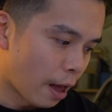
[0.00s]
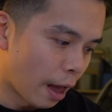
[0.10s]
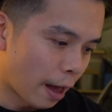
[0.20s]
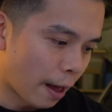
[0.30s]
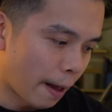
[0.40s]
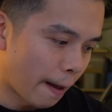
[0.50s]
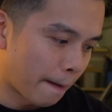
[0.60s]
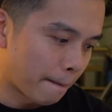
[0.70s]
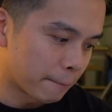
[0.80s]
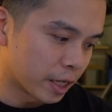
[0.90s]

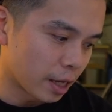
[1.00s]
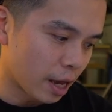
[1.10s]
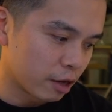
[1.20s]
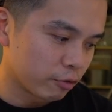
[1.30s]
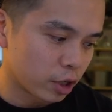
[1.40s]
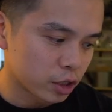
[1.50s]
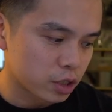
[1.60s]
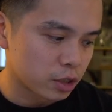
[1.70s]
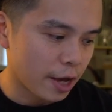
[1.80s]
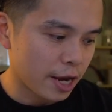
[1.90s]
But in regards
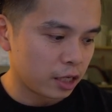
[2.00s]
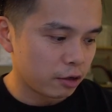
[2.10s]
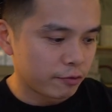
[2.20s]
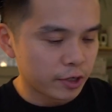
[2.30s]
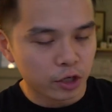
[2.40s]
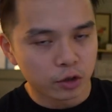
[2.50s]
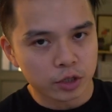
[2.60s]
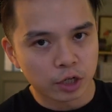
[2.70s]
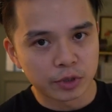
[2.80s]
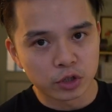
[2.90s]
to any videos
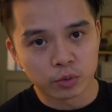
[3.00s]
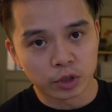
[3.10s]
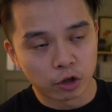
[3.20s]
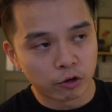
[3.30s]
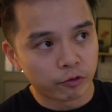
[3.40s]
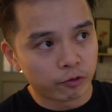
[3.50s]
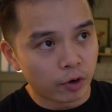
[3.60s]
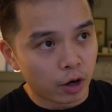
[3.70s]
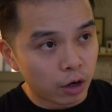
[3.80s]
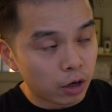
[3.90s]
I'll be doing with the Golf
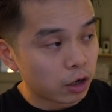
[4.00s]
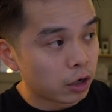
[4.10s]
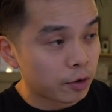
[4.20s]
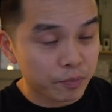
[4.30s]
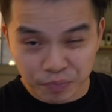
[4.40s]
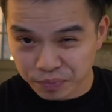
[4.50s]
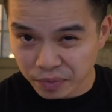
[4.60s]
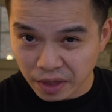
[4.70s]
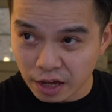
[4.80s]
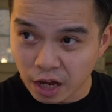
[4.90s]
R,
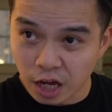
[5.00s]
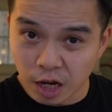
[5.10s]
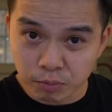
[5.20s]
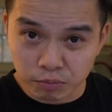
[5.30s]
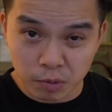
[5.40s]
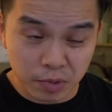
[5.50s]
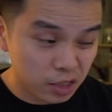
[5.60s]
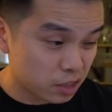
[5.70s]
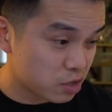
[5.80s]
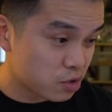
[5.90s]

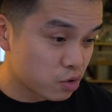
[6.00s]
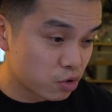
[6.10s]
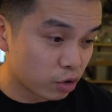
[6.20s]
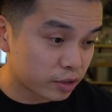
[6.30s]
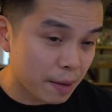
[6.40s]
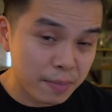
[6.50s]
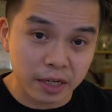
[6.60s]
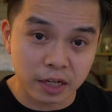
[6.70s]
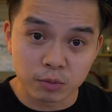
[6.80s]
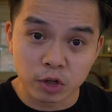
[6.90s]
probably not that many
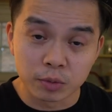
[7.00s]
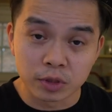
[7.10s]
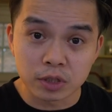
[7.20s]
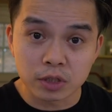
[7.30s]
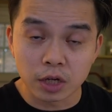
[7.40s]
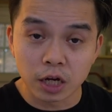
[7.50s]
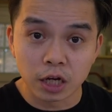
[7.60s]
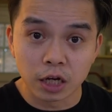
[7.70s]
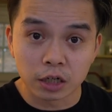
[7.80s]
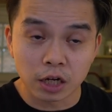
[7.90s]
at the moment
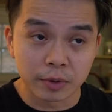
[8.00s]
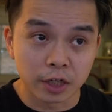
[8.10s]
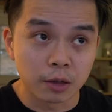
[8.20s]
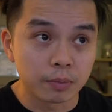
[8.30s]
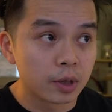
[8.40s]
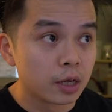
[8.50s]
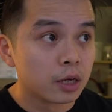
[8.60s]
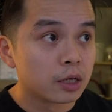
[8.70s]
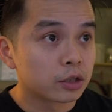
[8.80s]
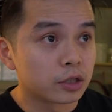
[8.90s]
coming up,
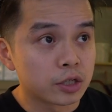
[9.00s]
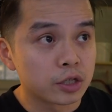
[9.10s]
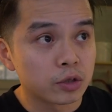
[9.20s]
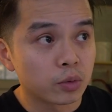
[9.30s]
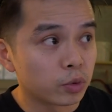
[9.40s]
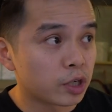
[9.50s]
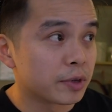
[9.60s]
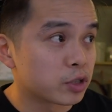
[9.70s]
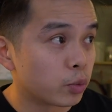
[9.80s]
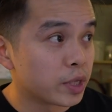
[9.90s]
because we're coming up
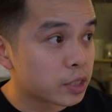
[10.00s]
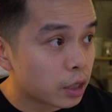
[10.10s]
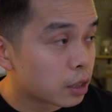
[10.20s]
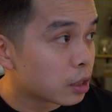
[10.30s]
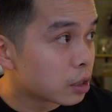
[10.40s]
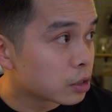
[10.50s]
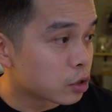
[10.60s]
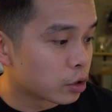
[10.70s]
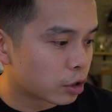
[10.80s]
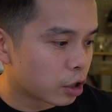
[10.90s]
to winter,
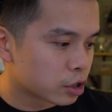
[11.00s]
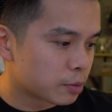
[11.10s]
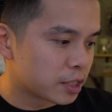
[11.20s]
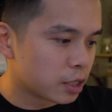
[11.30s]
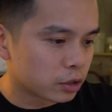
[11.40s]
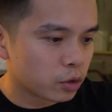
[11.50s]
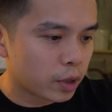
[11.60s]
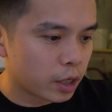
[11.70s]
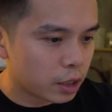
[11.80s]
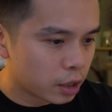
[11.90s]
so the car's going to be tucked
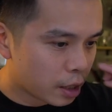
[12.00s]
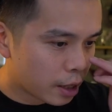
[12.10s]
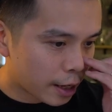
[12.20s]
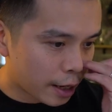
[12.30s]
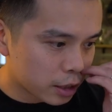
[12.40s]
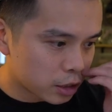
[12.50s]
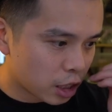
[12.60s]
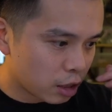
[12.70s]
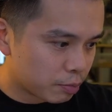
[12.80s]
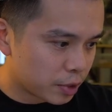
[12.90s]
away as
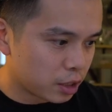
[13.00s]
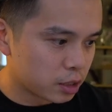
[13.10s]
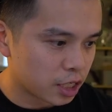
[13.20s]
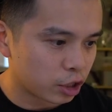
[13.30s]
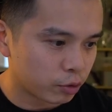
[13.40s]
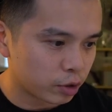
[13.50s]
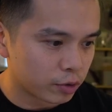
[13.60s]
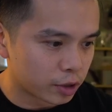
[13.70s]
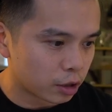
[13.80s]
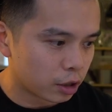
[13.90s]
I'll be tinkering with
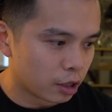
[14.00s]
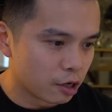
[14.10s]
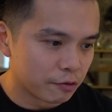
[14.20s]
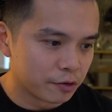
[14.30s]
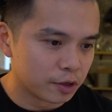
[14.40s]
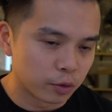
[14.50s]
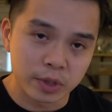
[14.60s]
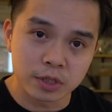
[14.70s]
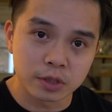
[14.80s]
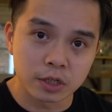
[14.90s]
the car over the
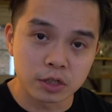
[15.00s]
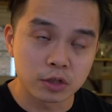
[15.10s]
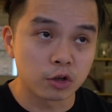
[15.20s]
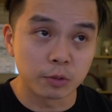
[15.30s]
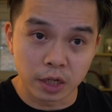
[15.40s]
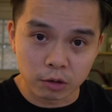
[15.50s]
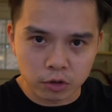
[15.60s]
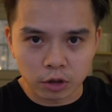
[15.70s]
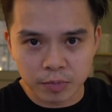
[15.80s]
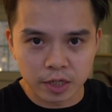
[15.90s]
winter season, so I'll be locked
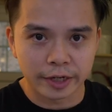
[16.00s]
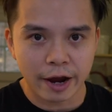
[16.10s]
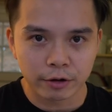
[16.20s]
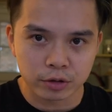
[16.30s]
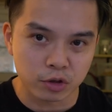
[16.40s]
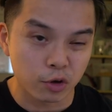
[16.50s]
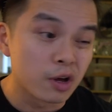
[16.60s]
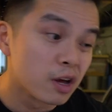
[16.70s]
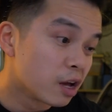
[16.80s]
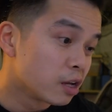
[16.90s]
up in the garage. So
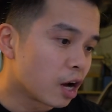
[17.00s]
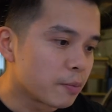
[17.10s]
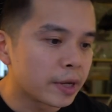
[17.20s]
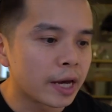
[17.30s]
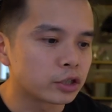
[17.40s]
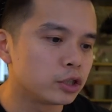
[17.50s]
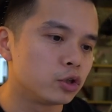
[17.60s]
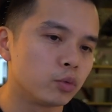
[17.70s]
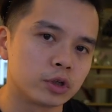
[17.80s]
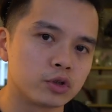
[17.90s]
I may actually do
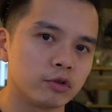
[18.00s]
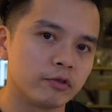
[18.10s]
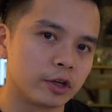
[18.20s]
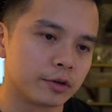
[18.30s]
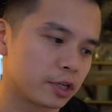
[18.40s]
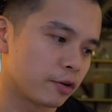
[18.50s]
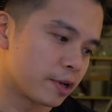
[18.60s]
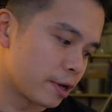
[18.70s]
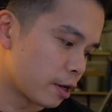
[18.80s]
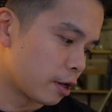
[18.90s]
1 or 2 videos here and
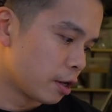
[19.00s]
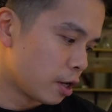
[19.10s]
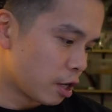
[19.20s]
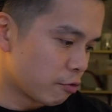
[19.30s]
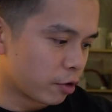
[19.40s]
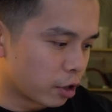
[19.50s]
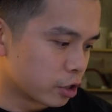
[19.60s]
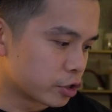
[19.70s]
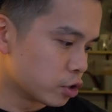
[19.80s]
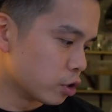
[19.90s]
there in regards
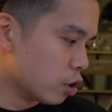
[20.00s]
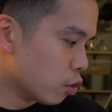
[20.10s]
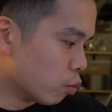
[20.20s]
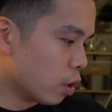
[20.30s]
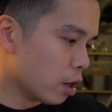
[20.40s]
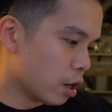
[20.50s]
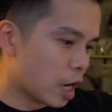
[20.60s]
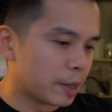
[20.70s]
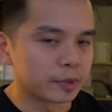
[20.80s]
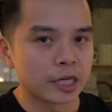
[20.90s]
to what
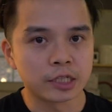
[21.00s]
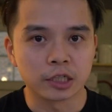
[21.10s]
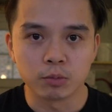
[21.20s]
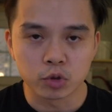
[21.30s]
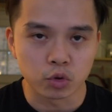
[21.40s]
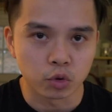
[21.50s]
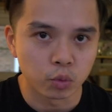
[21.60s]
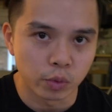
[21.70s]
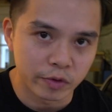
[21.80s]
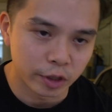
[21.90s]
I'm getting up to
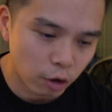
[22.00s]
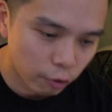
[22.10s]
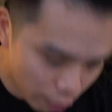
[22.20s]
with the Golf